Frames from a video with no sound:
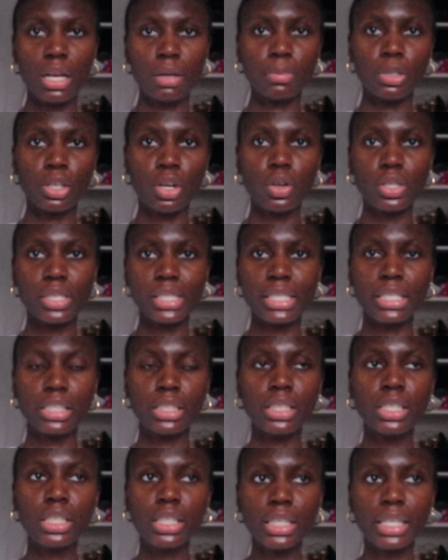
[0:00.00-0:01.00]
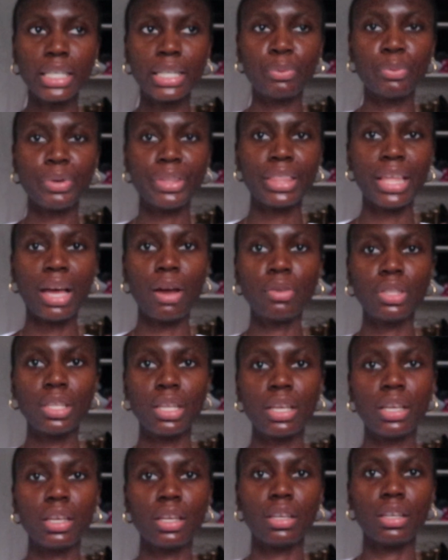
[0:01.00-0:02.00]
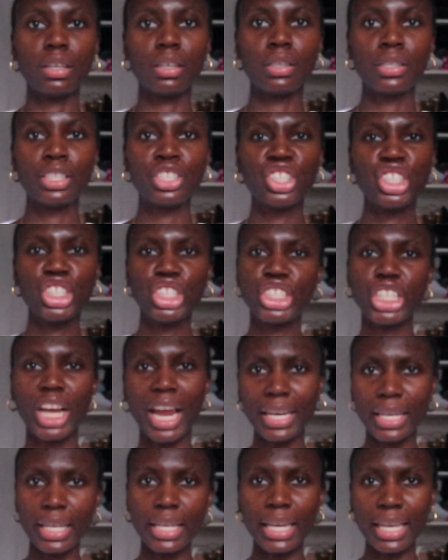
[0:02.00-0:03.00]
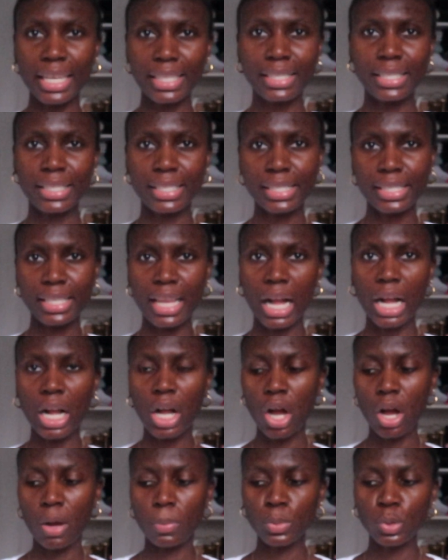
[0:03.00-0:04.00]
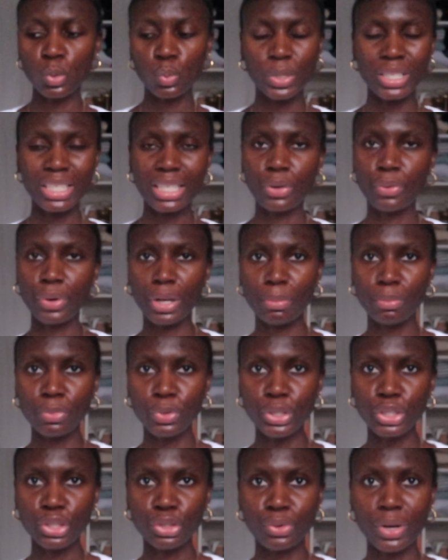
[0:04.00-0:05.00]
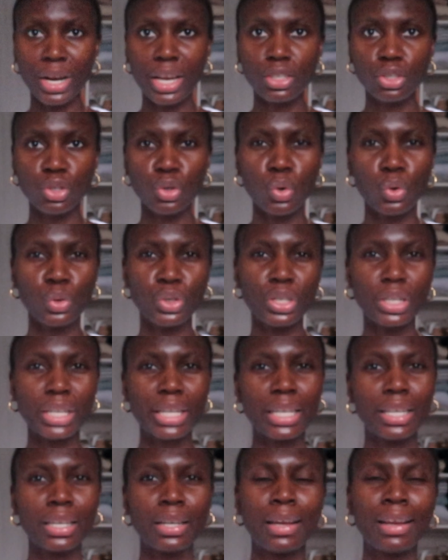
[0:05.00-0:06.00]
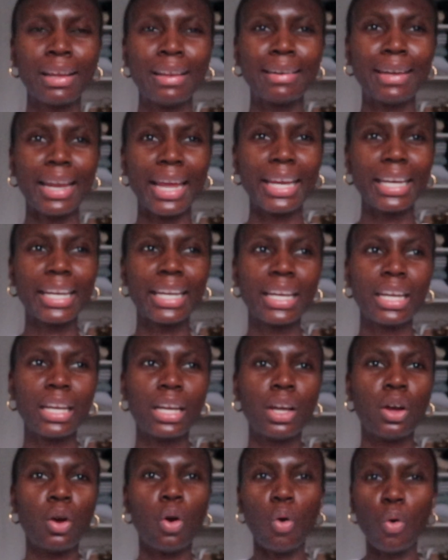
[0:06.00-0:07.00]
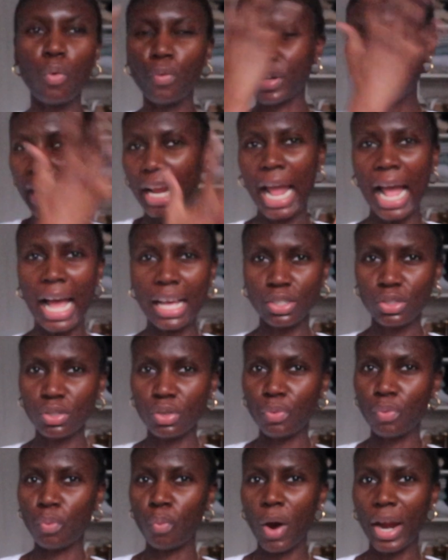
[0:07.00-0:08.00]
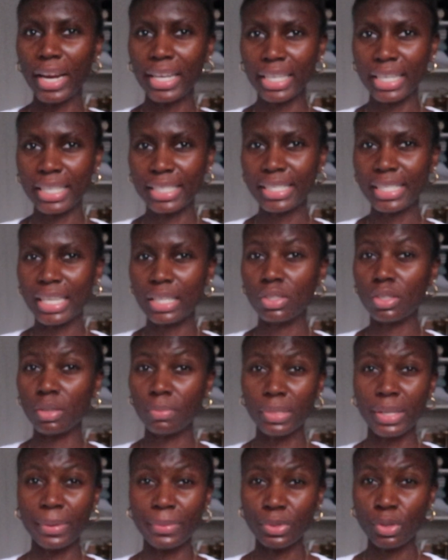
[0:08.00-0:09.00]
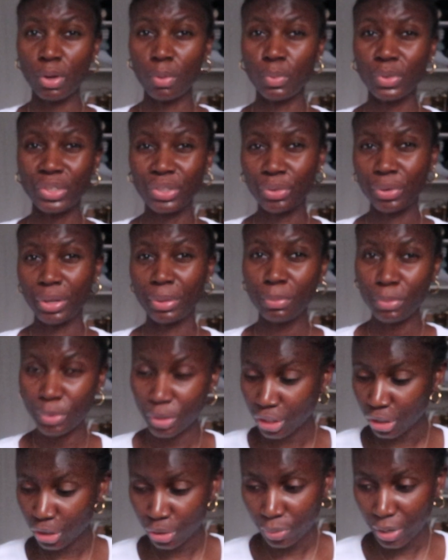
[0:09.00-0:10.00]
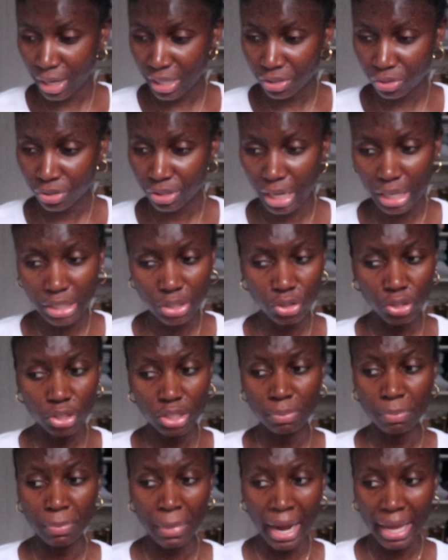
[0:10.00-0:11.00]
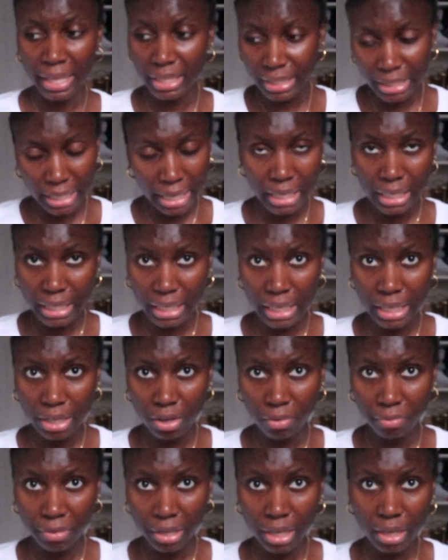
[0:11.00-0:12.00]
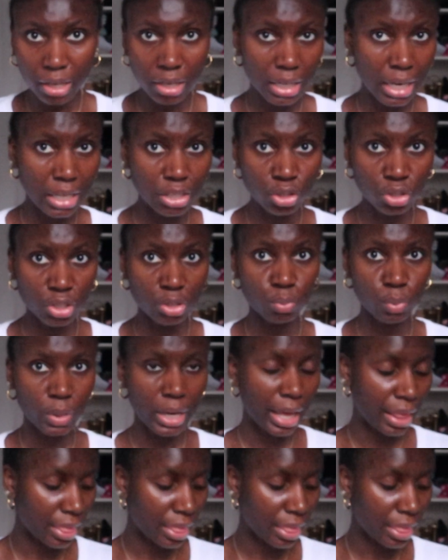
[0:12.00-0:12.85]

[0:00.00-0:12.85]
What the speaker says: glossy look without the shininess that comes with cream moisturizer, or the like overcast of whiteness that sometimes come with cream moisturizer. That's just my thinking of it. That's just what I